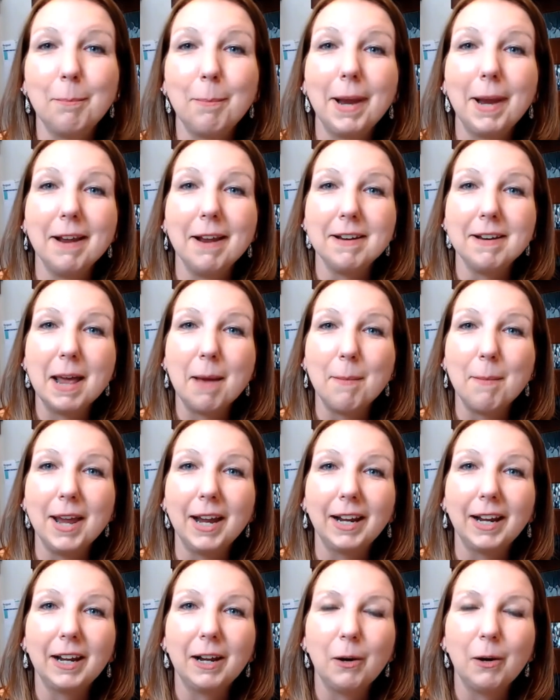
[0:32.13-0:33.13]

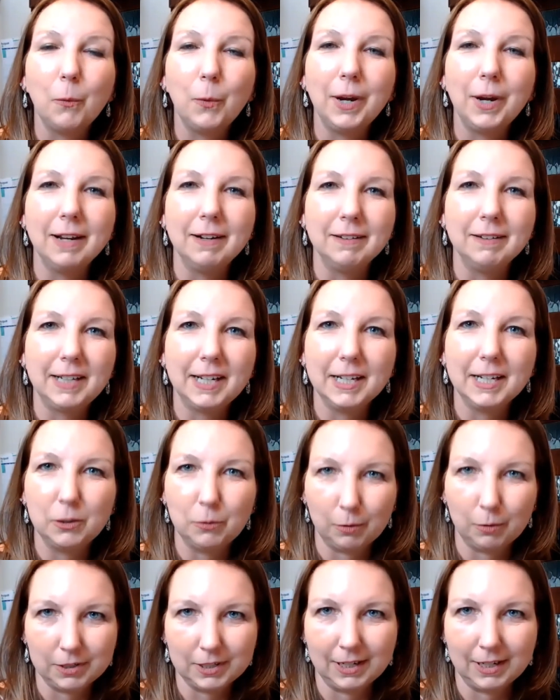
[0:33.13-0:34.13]
pandemic when kids
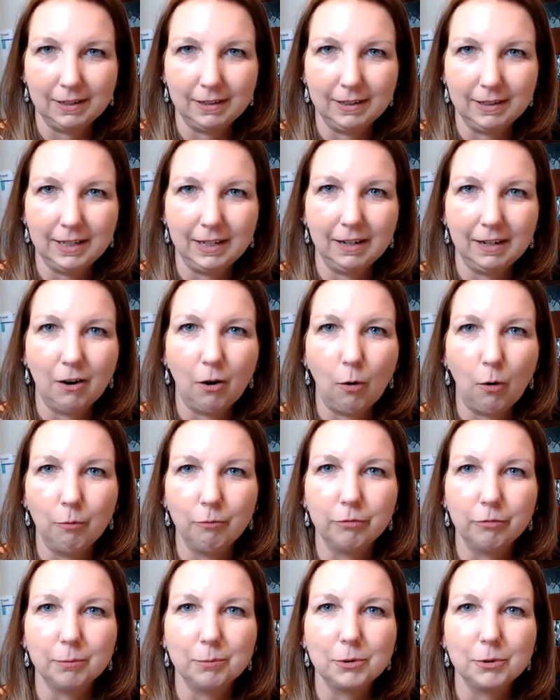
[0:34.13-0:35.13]
were suddenly home
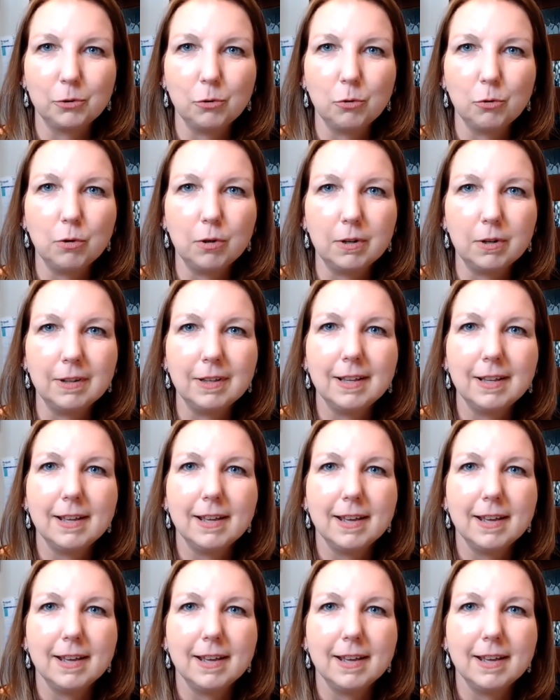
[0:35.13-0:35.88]
from school